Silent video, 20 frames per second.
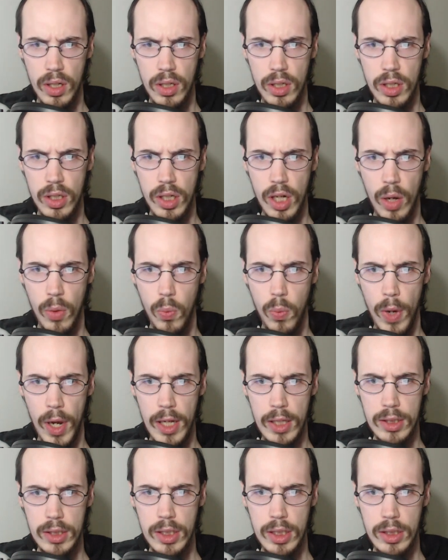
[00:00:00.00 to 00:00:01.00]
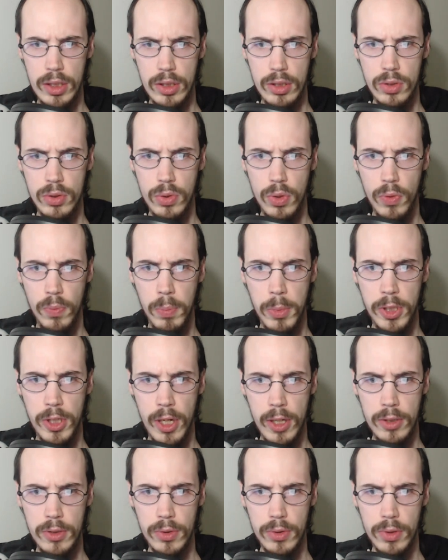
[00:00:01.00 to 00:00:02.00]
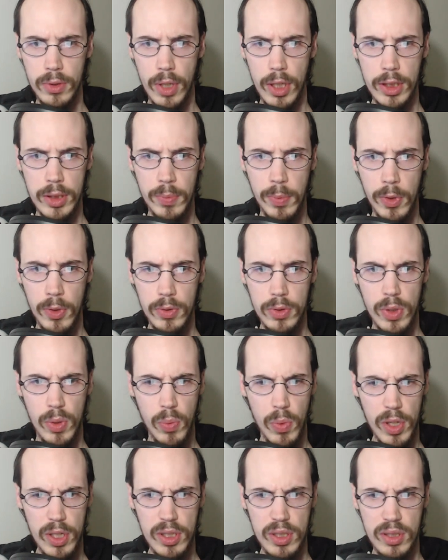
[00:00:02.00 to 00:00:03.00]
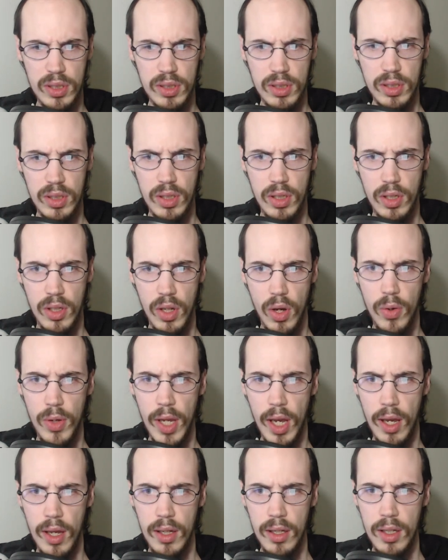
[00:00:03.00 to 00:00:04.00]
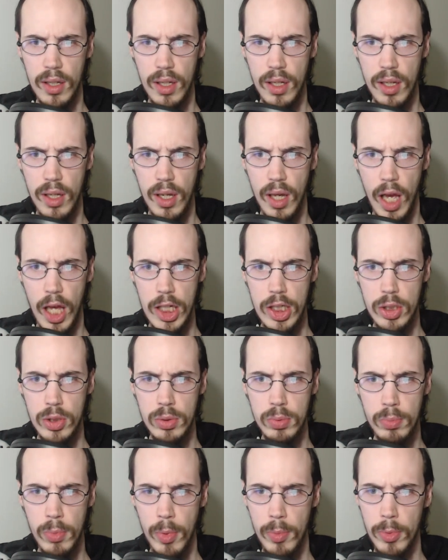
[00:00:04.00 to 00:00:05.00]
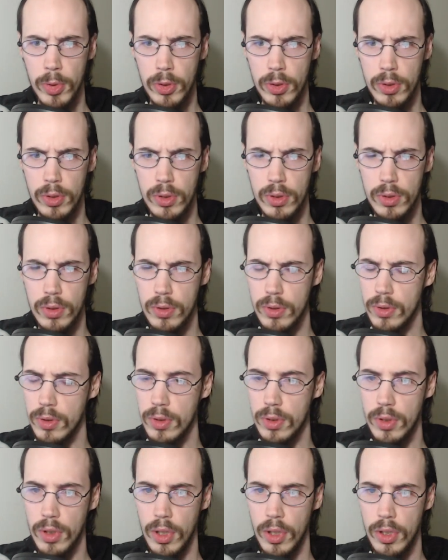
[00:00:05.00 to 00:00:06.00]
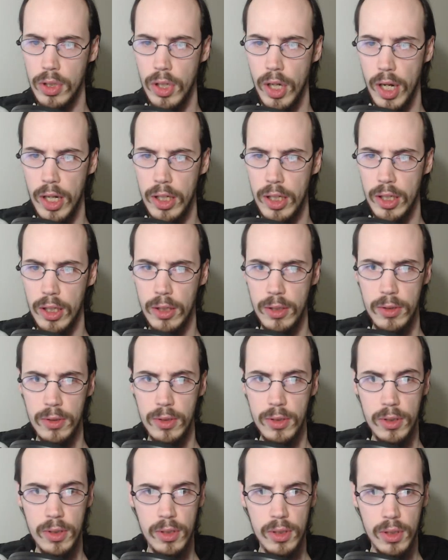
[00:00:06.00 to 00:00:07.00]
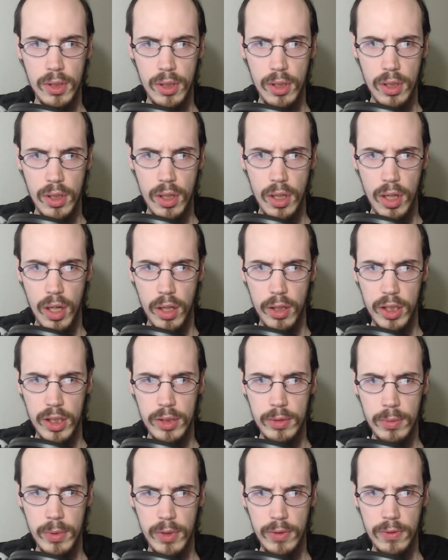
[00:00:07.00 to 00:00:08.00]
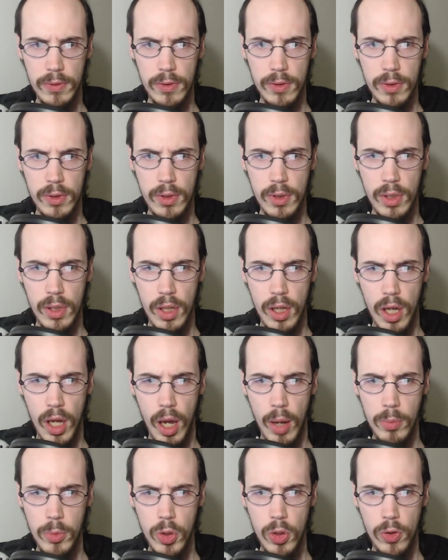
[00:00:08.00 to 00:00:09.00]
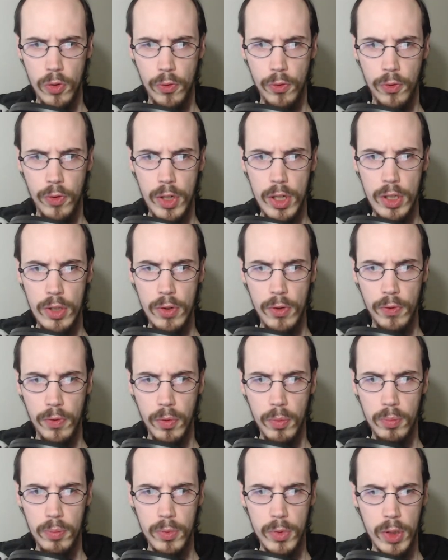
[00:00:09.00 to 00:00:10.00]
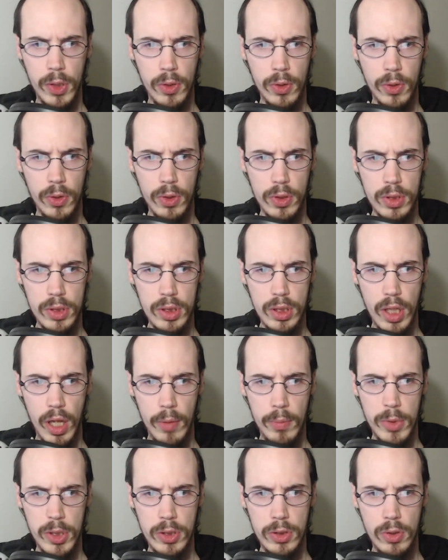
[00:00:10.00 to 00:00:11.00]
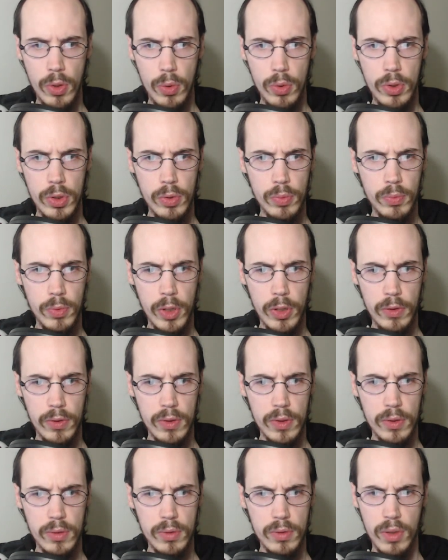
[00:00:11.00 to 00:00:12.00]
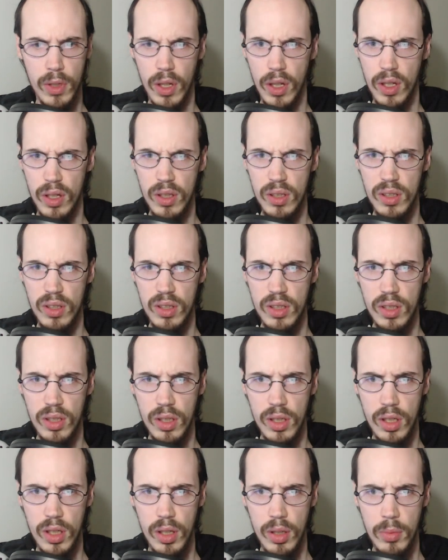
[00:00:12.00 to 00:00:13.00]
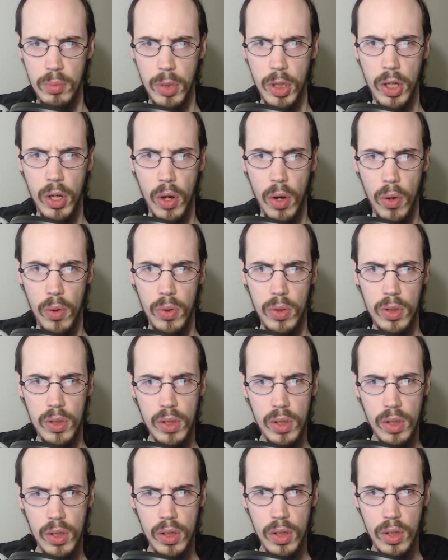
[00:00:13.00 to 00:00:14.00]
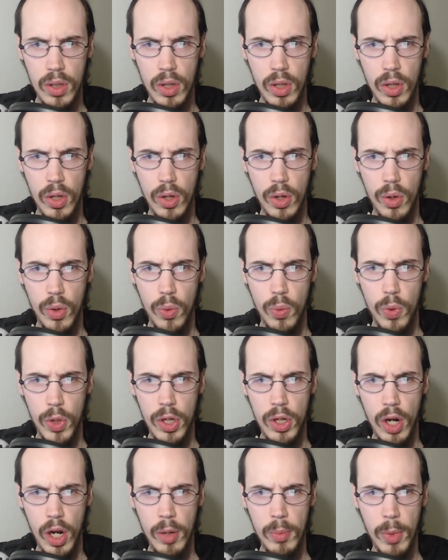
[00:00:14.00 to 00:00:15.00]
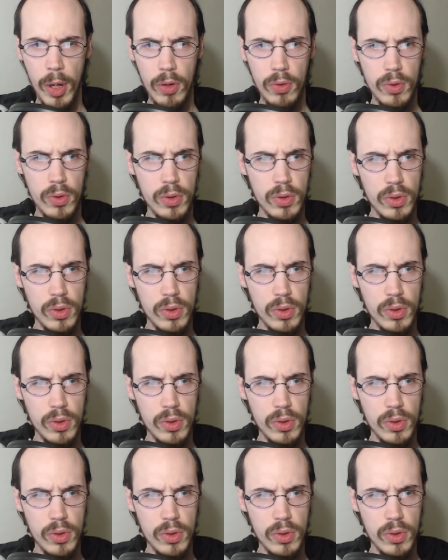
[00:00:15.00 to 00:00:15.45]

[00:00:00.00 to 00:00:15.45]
To not waste his true potential, I suppose. What? Oh yeah, I just remembered a good idea. Elizabeth, I'm gonna free you from the curse I bestowed you with. Huh? But go. What are you talking about?